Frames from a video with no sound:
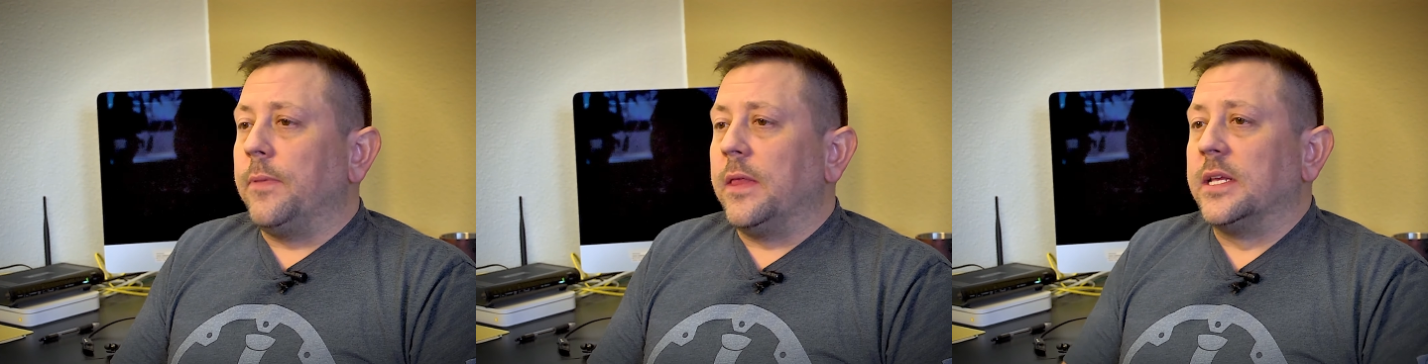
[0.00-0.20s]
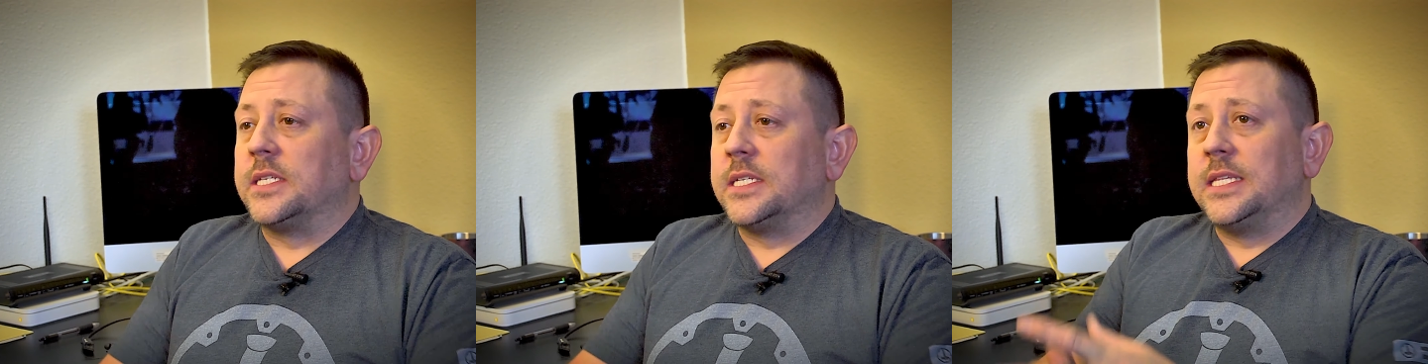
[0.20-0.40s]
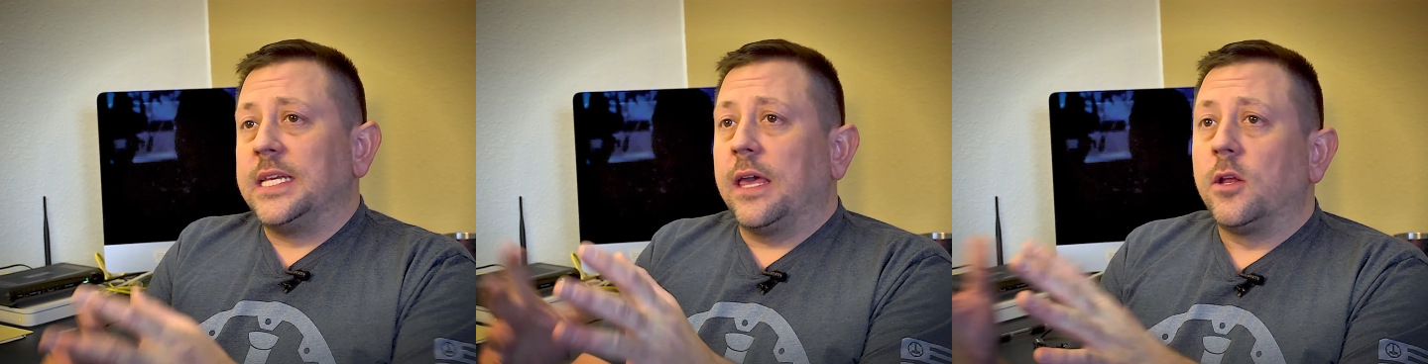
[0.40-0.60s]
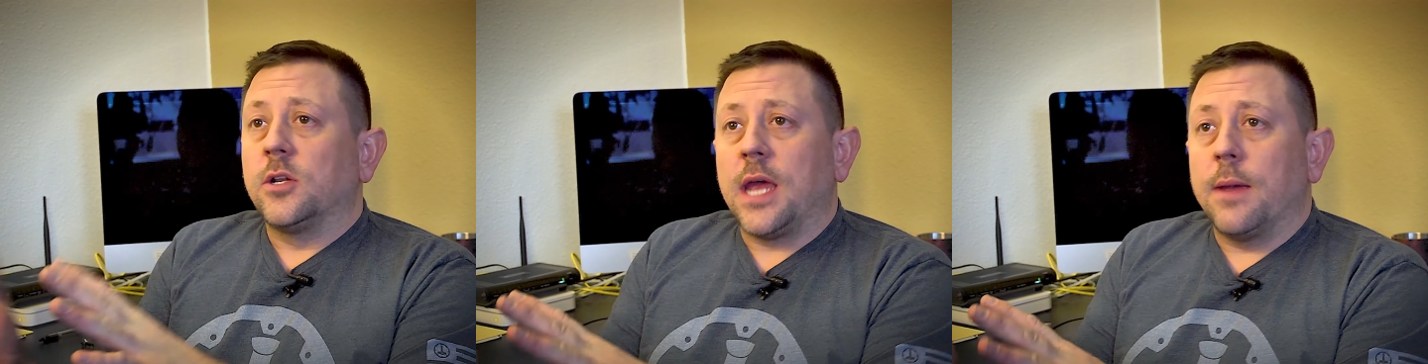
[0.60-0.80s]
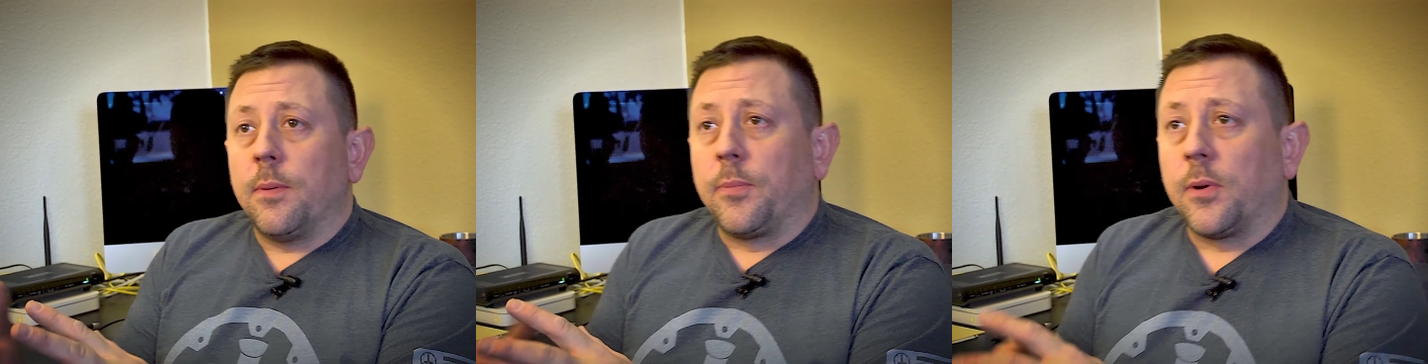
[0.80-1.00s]
this is the other
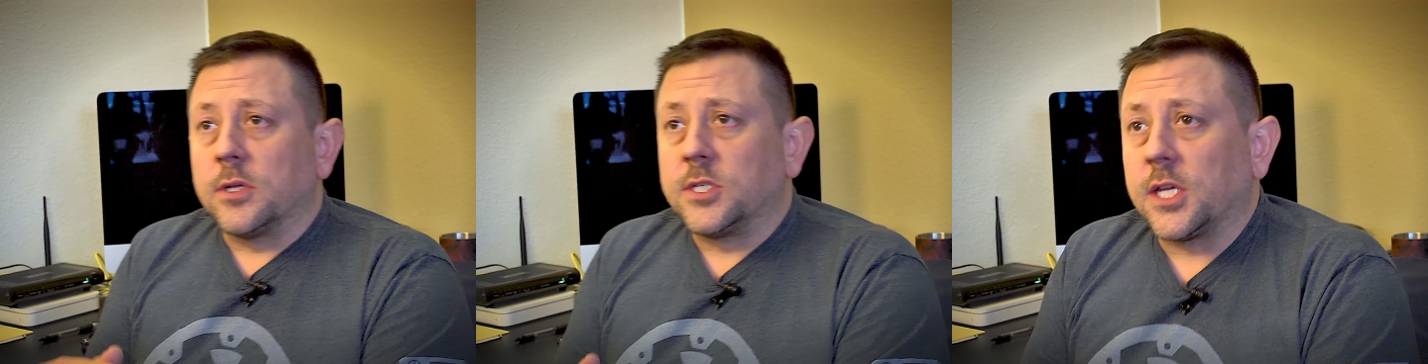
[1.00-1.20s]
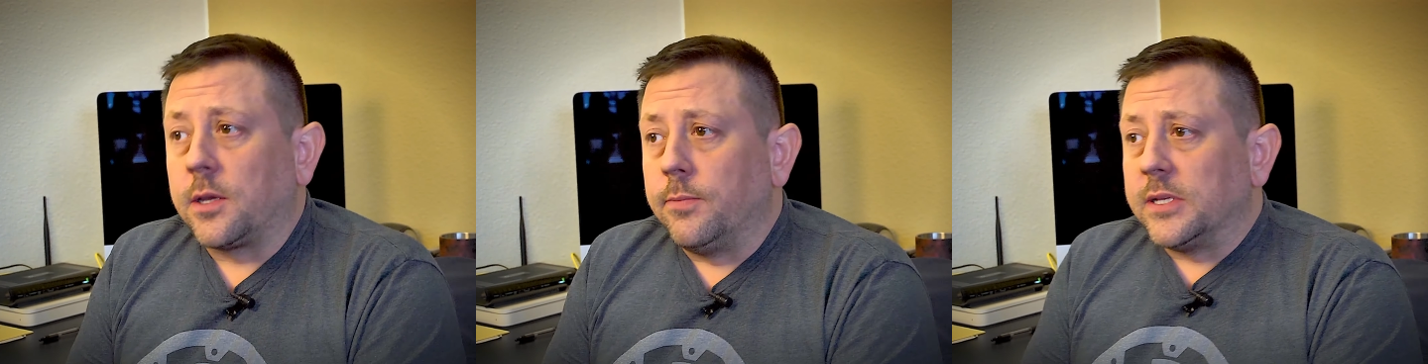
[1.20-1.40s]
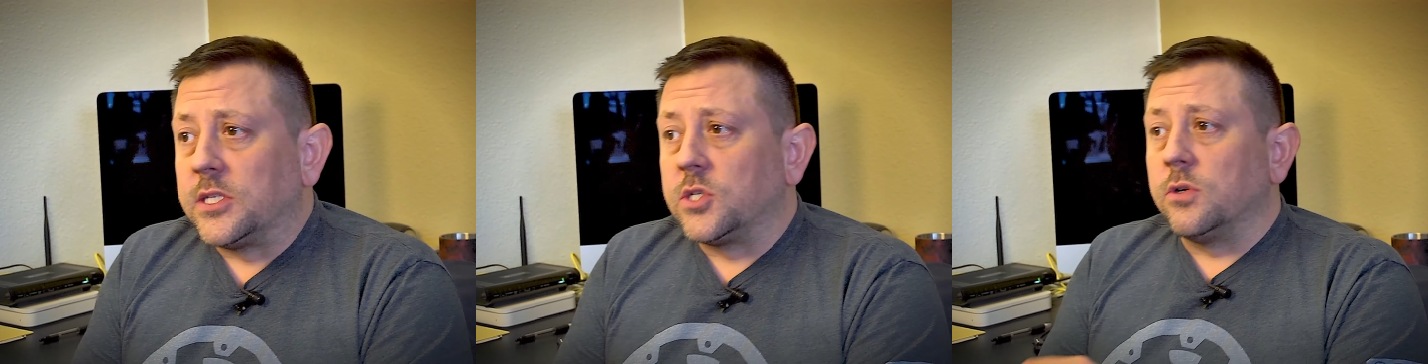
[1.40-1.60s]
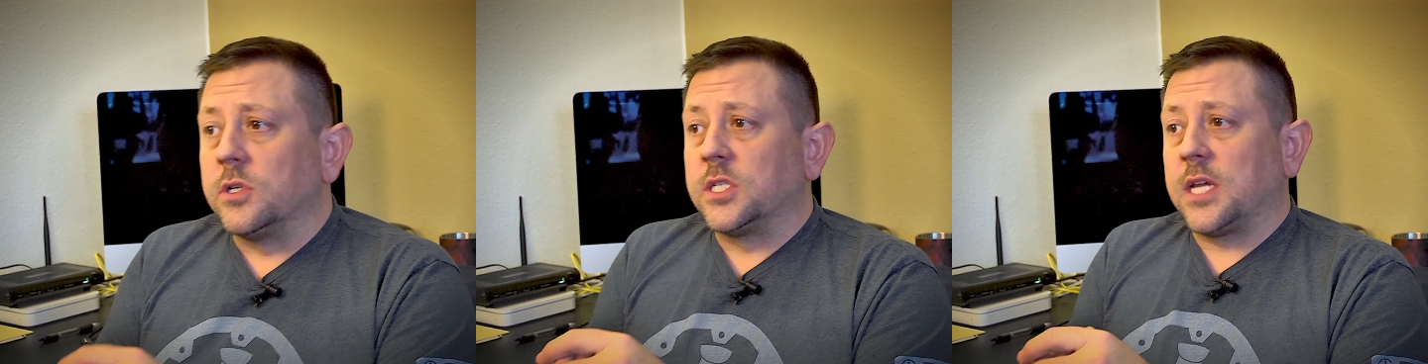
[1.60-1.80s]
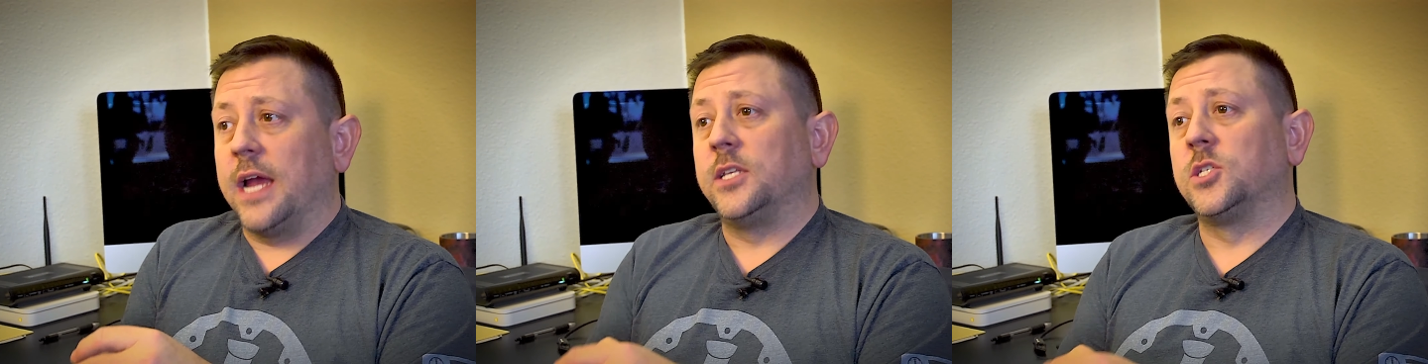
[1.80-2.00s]
type of person that commits
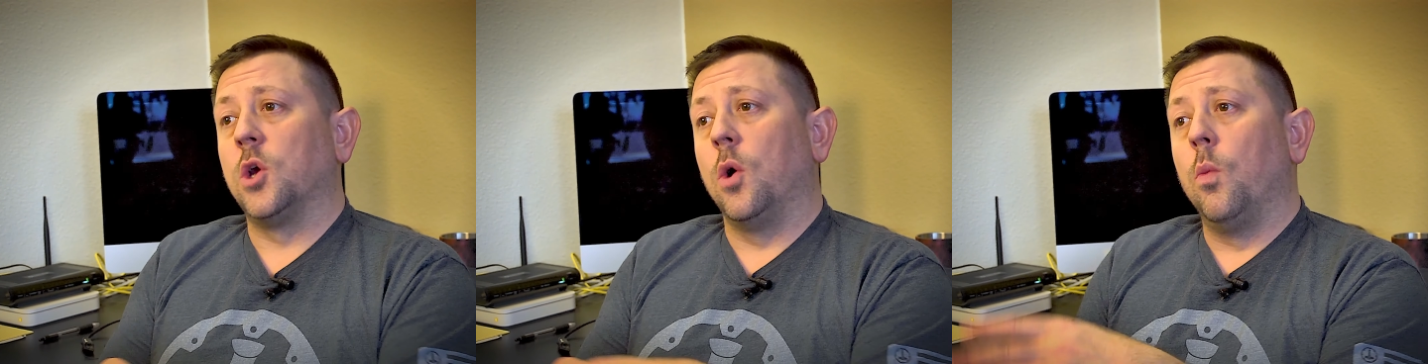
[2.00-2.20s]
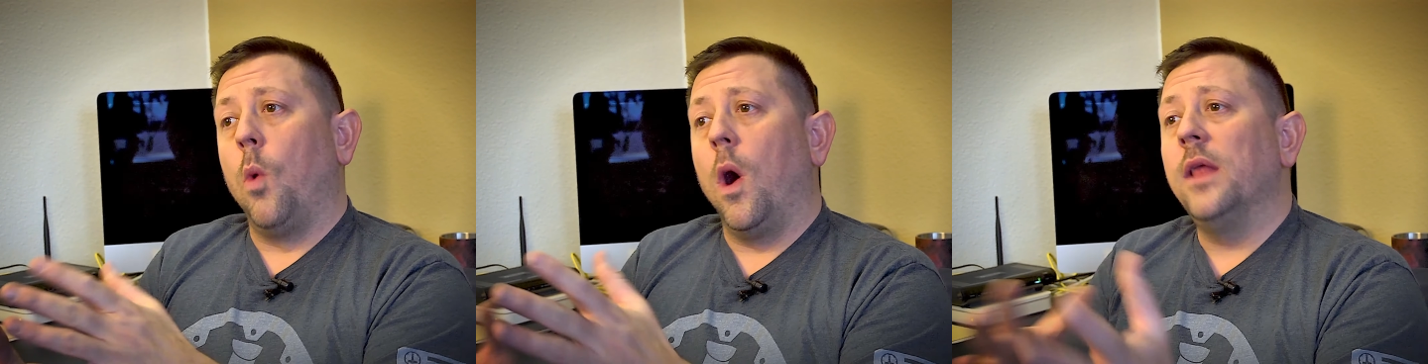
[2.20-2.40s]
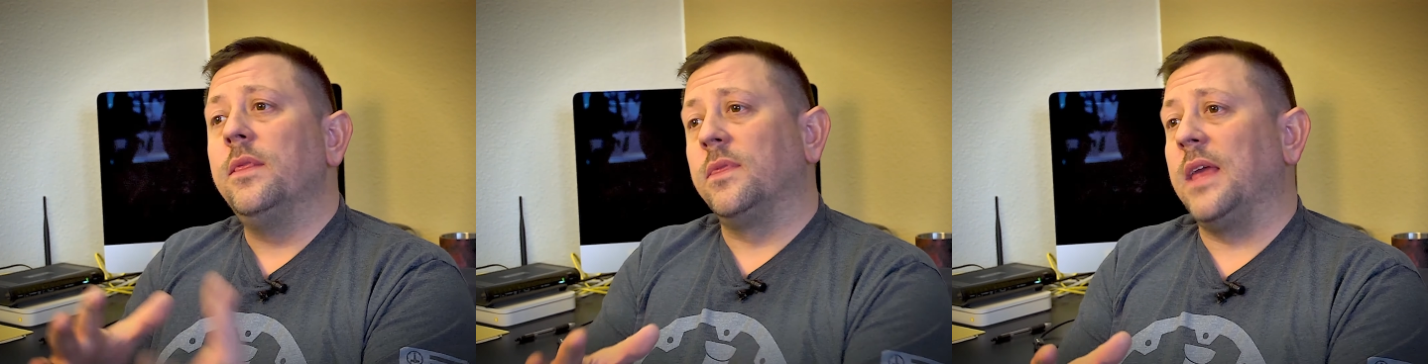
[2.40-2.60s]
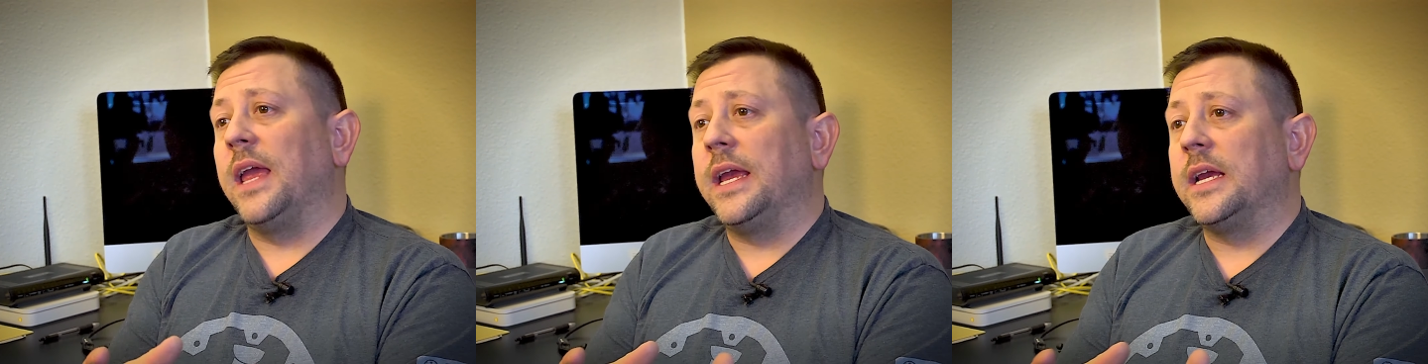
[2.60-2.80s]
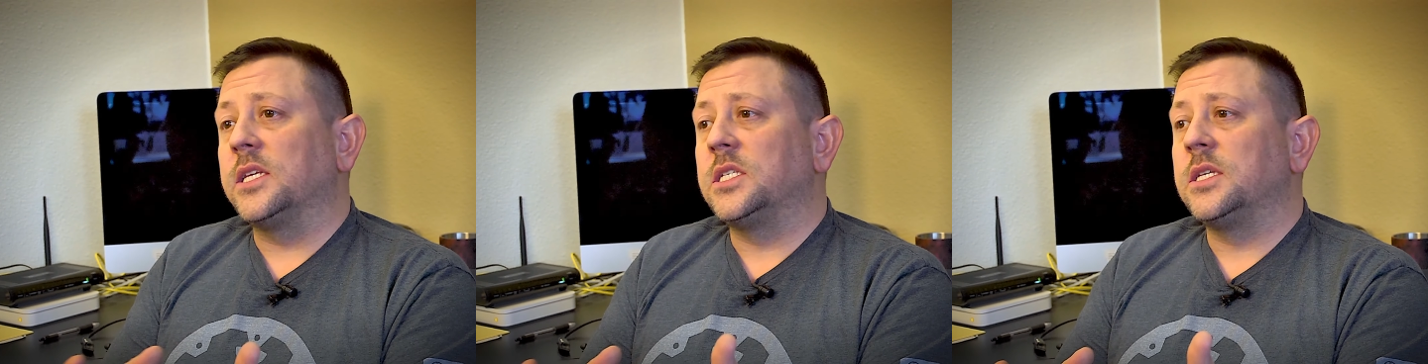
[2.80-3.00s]
suicide. So one
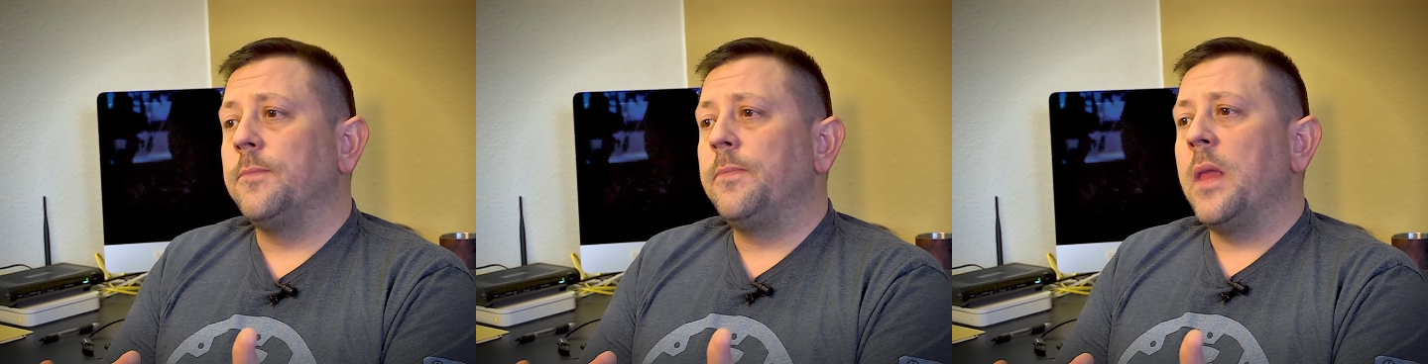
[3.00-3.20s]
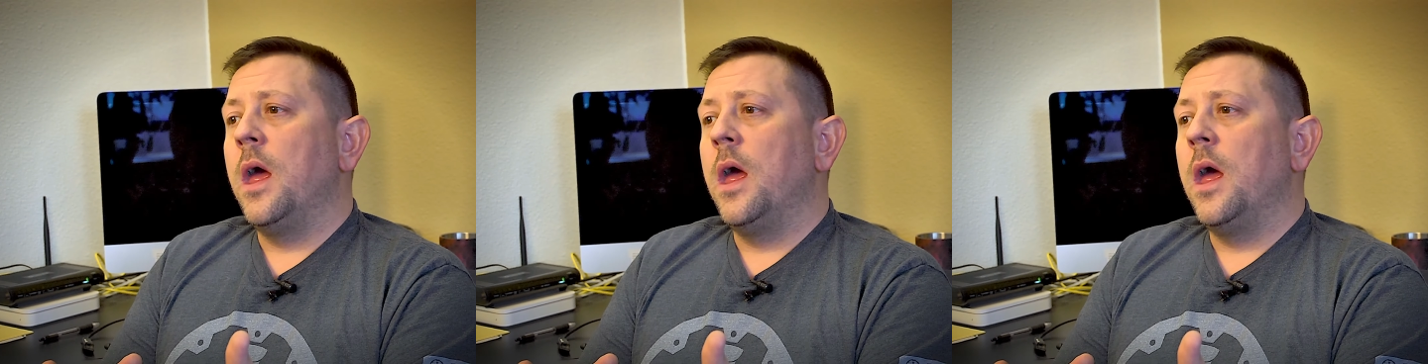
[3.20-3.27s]
thinks,